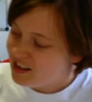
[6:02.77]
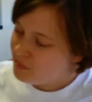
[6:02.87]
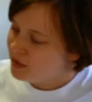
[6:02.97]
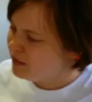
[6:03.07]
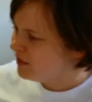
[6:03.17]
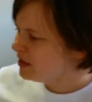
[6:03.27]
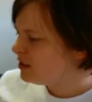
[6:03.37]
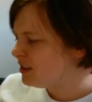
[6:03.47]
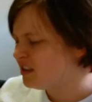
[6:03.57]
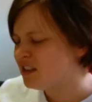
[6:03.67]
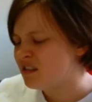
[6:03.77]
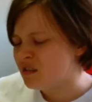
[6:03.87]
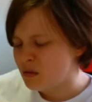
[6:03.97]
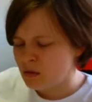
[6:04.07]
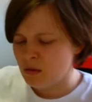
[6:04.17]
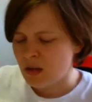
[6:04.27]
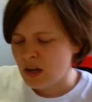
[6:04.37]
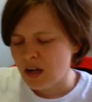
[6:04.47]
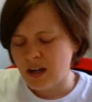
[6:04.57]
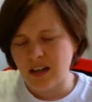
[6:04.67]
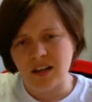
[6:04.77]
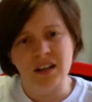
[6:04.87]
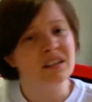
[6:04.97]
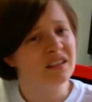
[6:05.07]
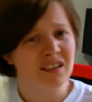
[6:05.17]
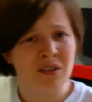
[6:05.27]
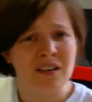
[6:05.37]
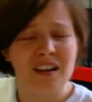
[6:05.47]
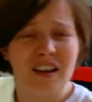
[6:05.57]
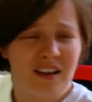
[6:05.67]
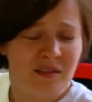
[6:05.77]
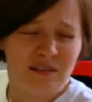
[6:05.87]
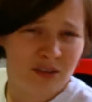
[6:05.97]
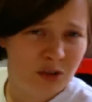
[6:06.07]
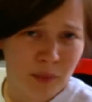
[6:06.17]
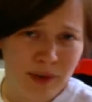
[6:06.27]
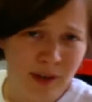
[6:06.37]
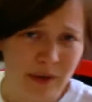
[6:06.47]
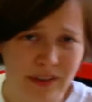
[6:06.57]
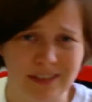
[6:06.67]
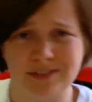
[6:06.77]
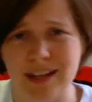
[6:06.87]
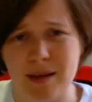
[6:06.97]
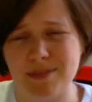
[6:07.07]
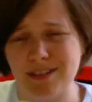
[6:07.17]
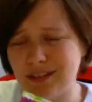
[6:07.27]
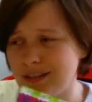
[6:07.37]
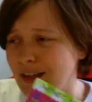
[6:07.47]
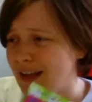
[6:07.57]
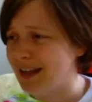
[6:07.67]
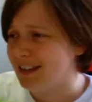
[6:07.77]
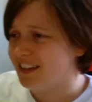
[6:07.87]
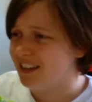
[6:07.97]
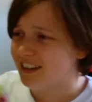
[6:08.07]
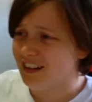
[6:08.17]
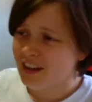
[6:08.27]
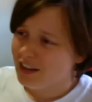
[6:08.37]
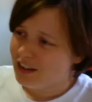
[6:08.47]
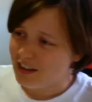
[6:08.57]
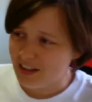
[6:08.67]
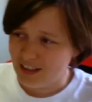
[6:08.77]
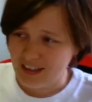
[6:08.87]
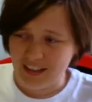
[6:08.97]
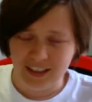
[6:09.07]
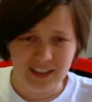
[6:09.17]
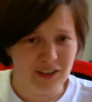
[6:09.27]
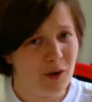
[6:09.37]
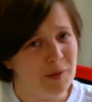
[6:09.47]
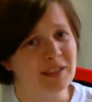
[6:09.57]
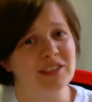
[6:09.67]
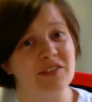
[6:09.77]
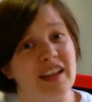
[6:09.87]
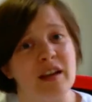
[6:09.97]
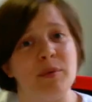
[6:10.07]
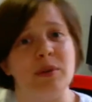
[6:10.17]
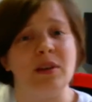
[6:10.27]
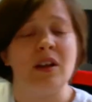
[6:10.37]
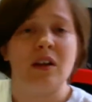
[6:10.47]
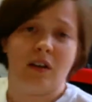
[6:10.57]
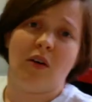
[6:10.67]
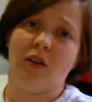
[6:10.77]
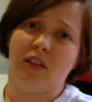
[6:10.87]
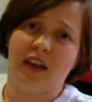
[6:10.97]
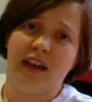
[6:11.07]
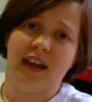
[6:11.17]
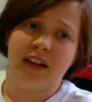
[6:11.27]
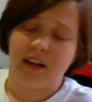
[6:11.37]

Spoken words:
my adventures into the online shopping world of Amazon and getting goblins available on there,